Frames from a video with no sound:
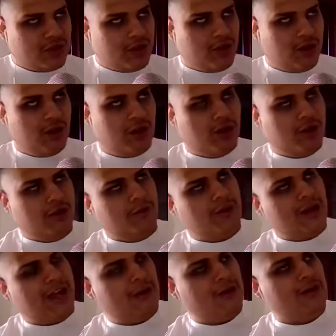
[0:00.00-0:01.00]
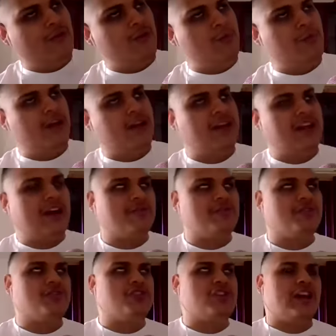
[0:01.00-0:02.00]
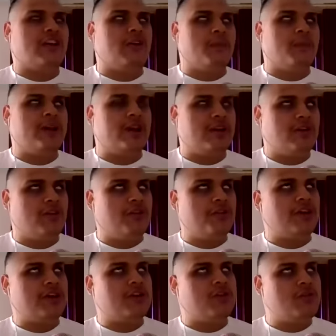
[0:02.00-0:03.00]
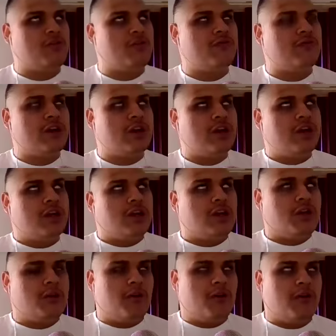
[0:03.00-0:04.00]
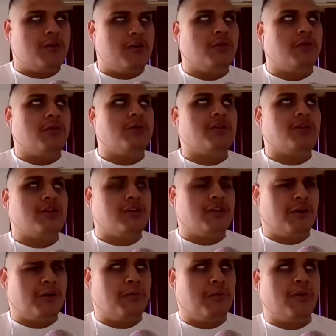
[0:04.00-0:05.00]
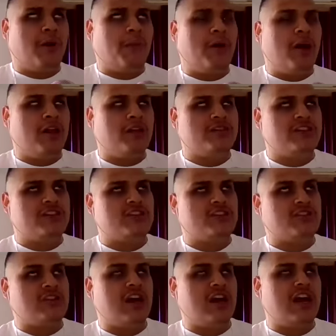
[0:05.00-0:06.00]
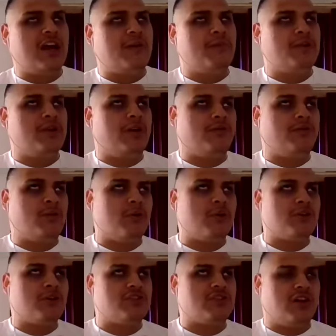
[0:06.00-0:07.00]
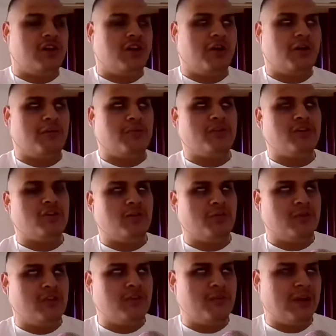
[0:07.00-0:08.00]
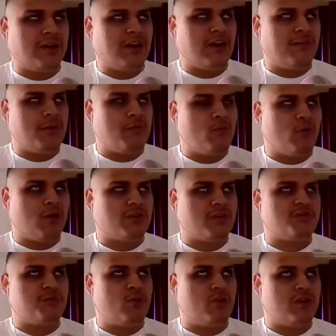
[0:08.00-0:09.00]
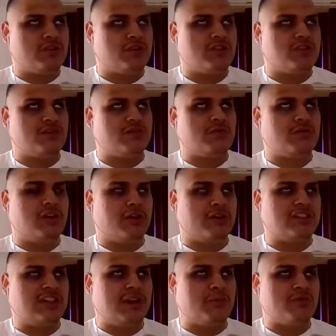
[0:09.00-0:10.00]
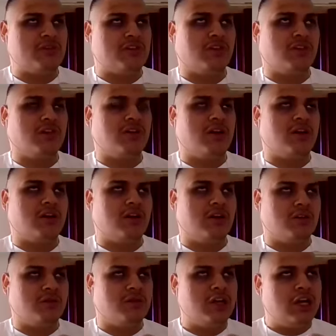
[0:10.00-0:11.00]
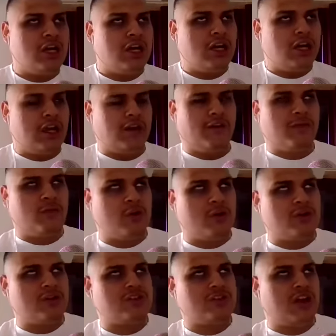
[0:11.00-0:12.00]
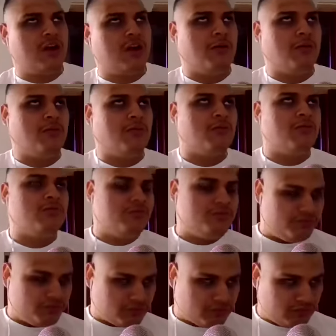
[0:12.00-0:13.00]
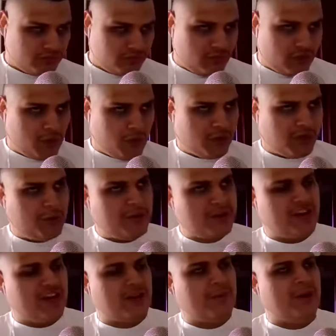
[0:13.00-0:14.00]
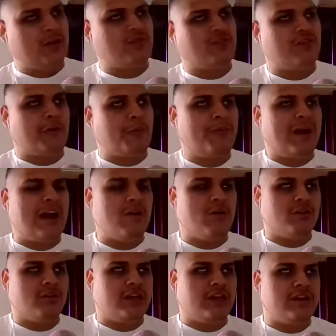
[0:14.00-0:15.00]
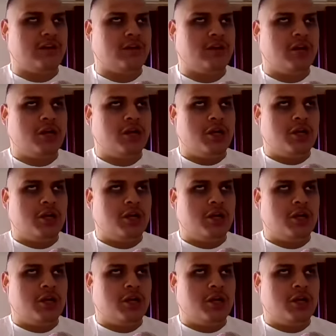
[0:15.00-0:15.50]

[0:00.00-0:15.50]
Um, how have you been? How's your channel been? I know that you've, you know, you're you're a politics guy. But, of course, um, yeah. you know, you've been covering more sports, you know, as time gone on. And, of course, um, we're going to be talking about Trevor Bauer later,